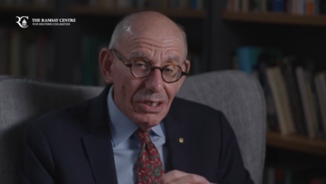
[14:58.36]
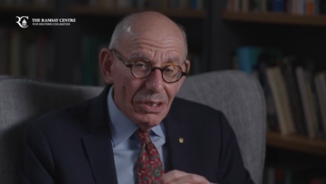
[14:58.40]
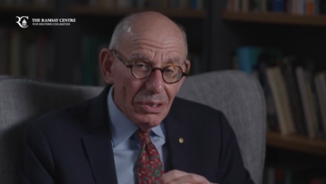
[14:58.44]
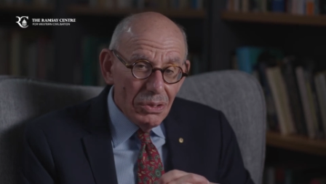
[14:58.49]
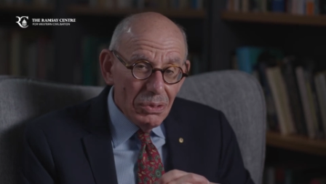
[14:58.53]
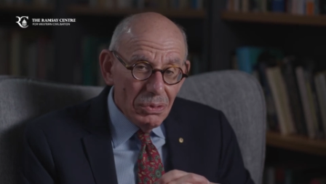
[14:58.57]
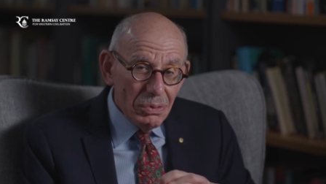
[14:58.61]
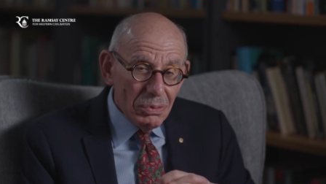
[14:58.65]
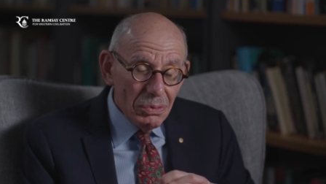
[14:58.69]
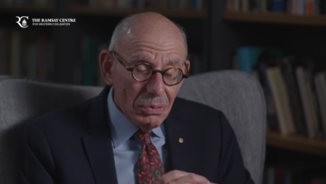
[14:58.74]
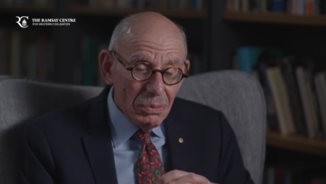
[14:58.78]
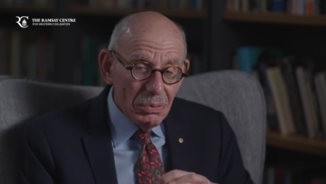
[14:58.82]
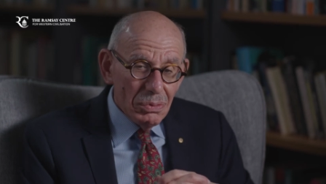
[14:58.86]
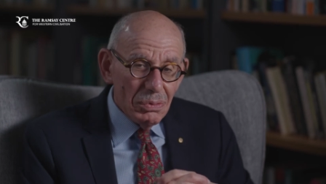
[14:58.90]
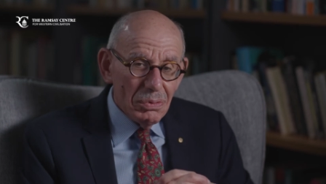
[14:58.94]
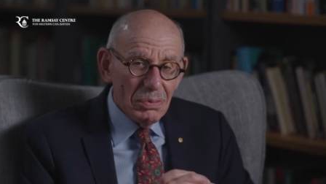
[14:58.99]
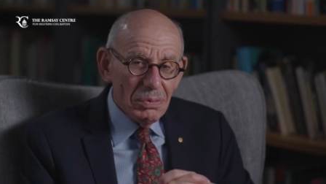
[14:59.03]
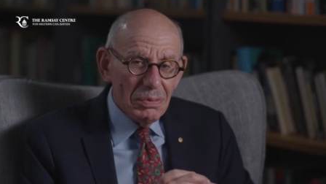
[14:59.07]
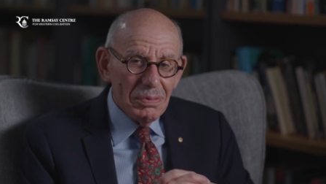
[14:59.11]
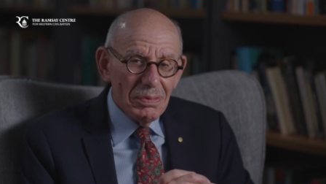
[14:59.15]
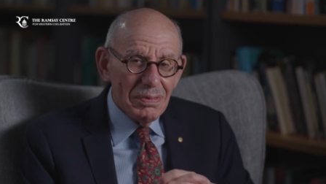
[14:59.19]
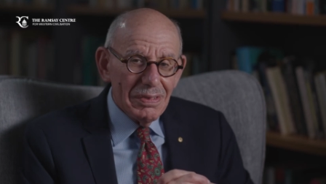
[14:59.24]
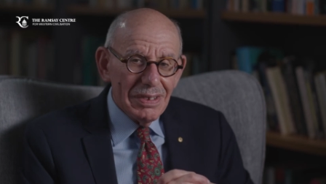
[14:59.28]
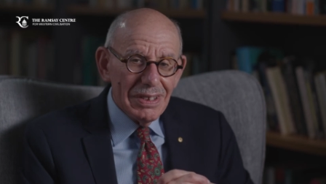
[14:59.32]
who
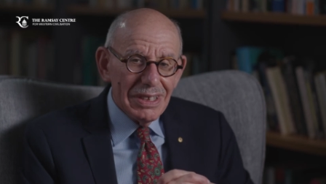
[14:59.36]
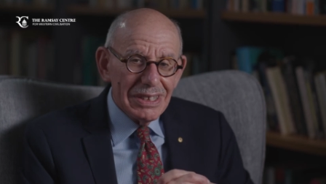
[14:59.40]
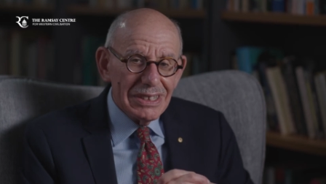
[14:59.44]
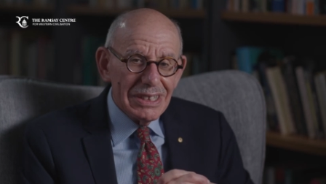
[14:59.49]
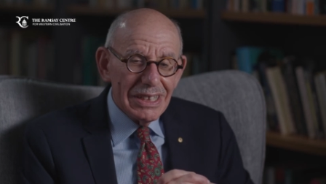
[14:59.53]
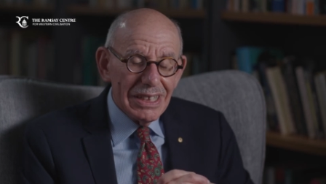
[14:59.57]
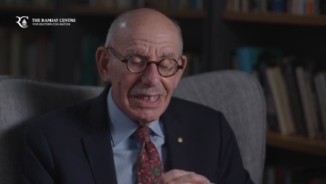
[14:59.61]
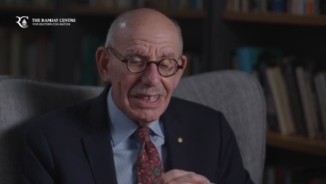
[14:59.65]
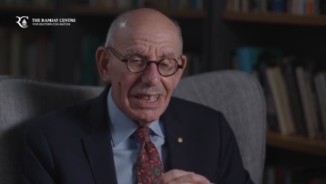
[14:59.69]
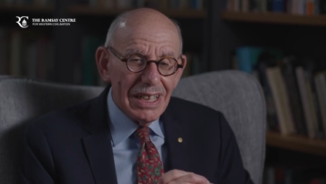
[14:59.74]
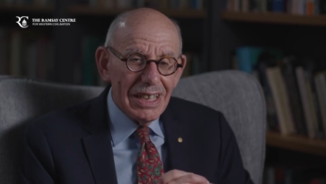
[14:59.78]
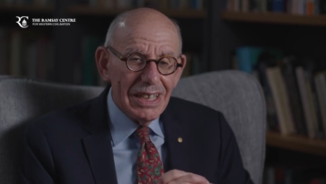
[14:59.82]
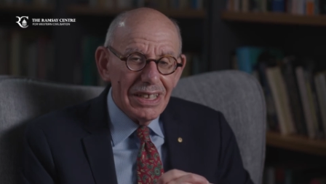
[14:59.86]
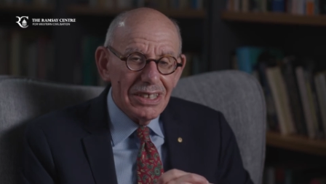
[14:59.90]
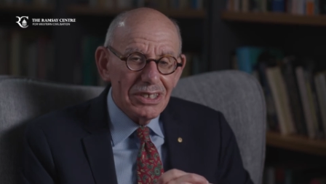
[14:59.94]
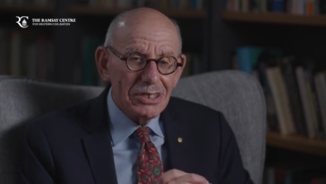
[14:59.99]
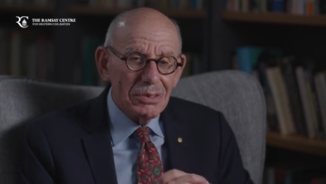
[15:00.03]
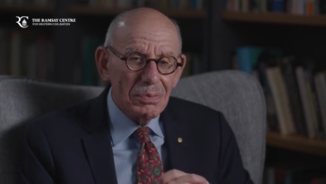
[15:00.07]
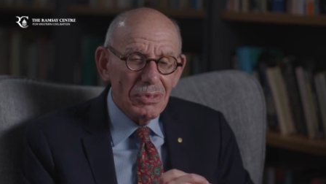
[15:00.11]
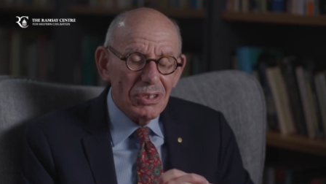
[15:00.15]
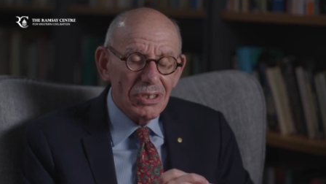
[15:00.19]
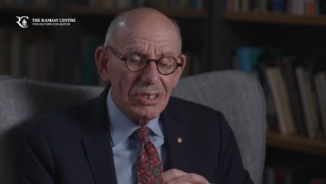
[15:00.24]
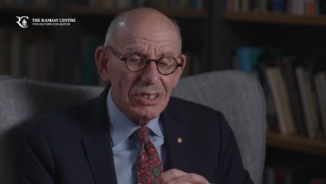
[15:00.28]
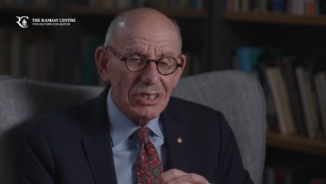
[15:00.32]
is
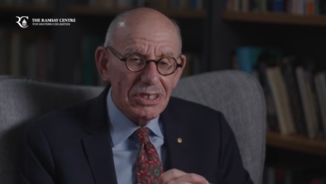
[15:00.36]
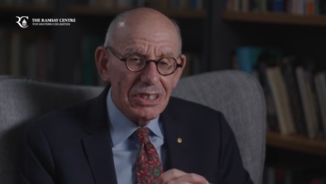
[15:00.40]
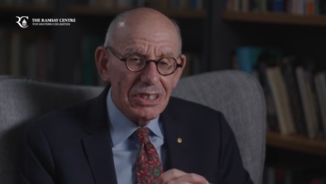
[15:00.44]
engaged more